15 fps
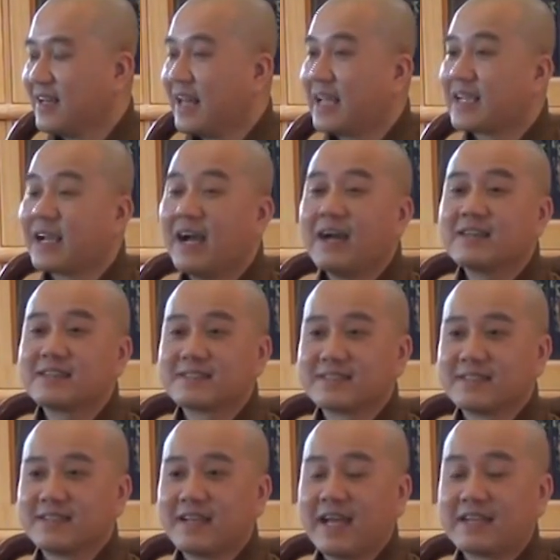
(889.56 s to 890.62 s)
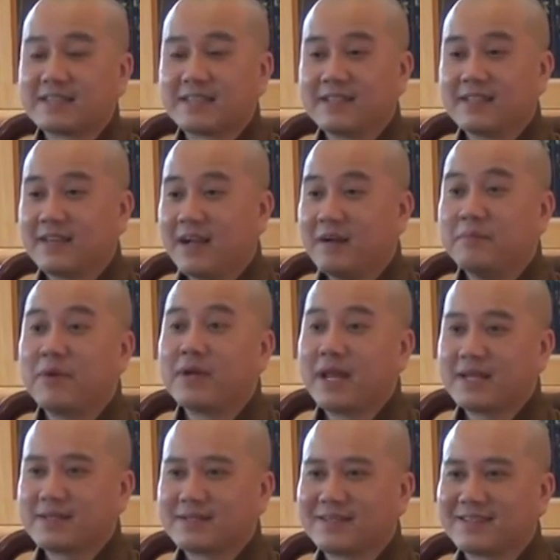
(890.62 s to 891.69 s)
Like us as a
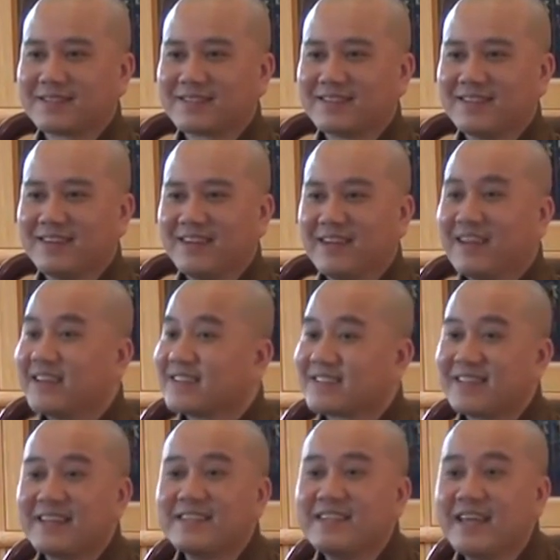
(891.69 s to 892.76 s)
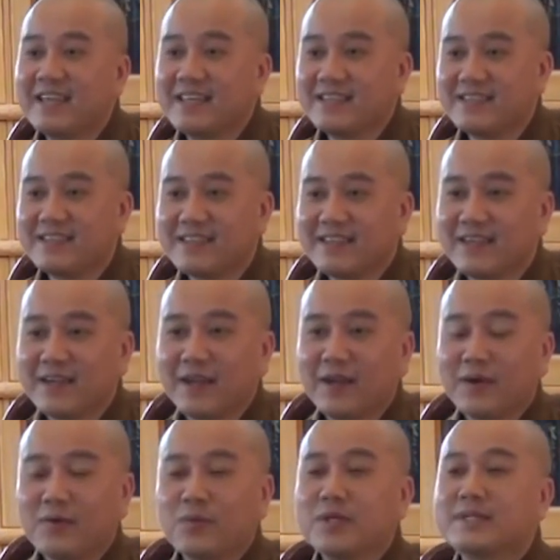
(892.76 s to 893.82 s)
monastic, Sunday
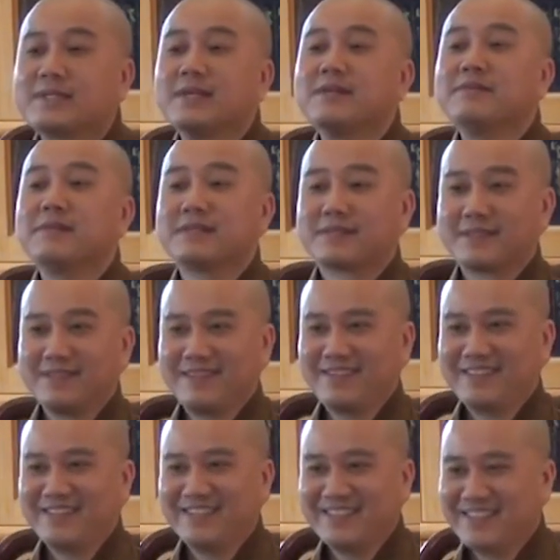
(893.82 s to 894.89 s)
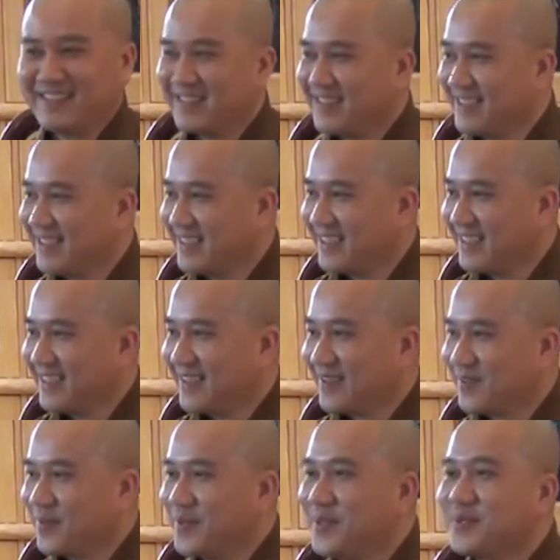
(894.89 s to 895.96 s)
we service.
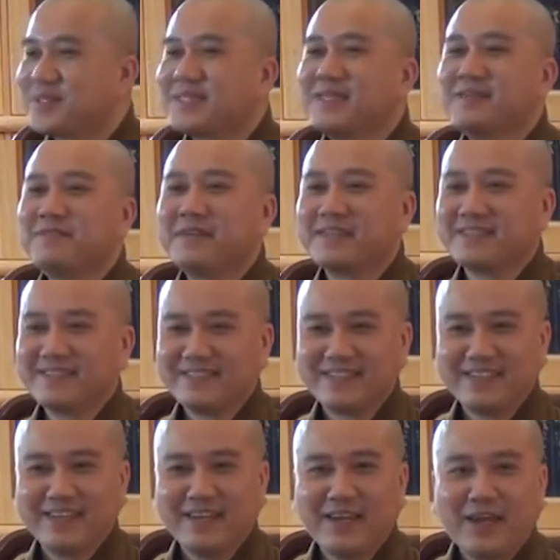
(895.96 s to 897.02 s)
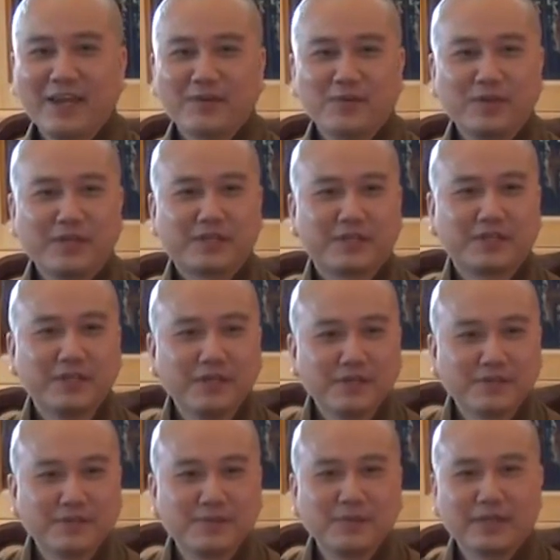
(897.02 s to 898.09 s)
We do serving. We
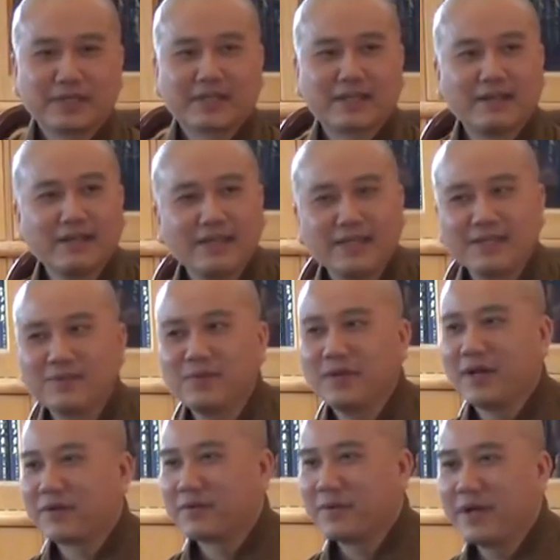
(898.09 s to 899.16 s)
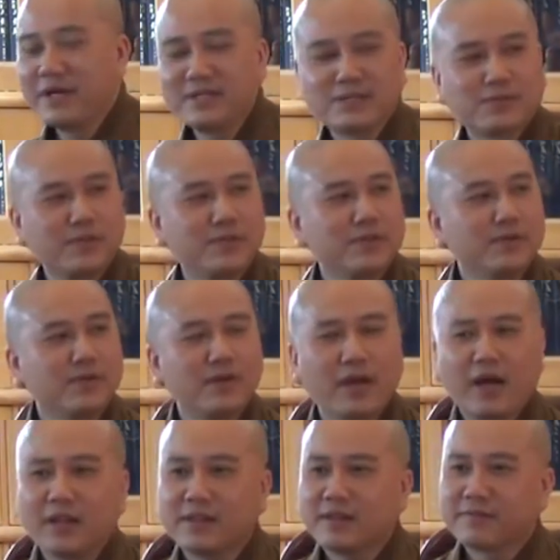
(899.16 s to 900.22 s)
cook, we clean, we arrange, we do a
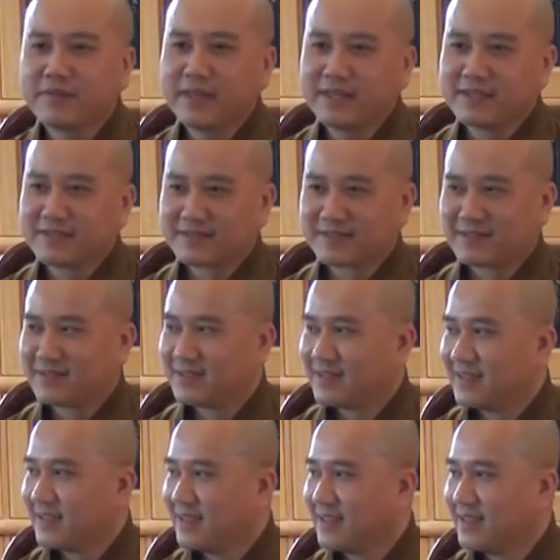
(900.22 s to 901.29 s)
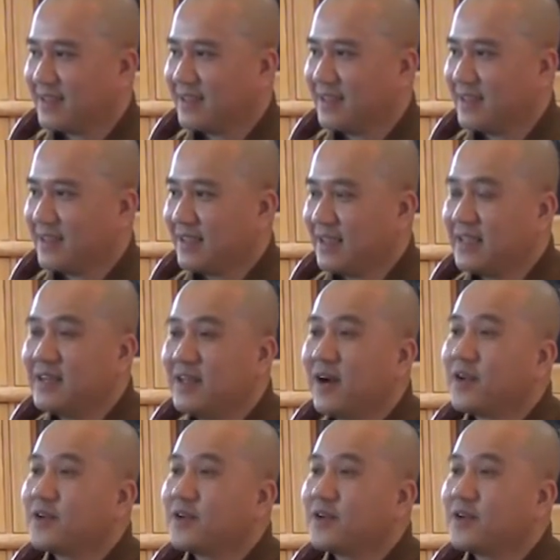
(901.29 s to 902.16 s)
lot of things. in